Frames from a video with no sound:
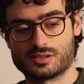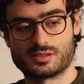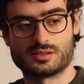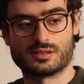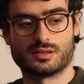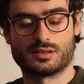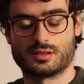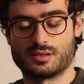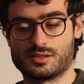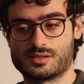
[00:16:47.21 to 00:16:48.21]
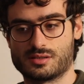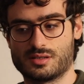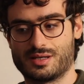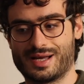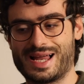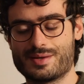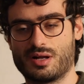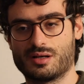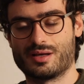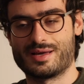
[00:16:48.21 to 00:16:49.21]
is the
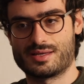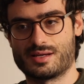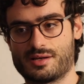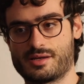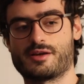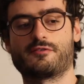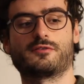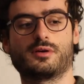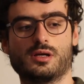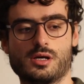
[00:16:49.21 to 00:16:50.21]
animal AIF,